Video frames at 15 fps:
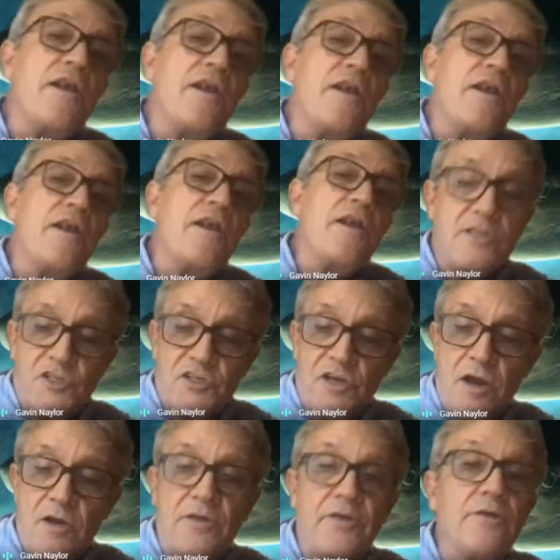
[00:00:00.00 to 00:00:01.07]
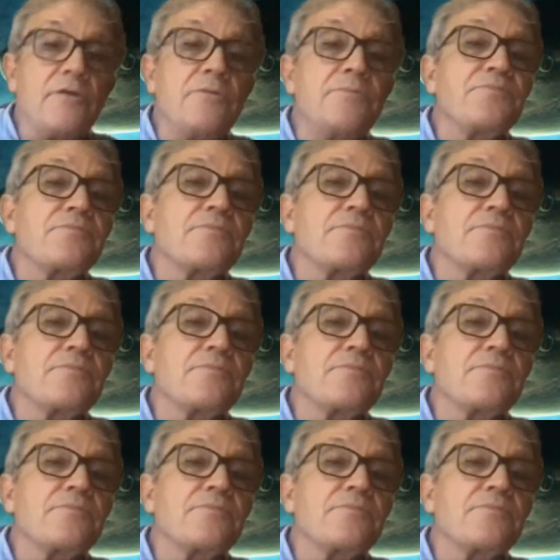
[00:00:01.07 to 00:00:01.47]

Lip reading: And I'm just going to show you.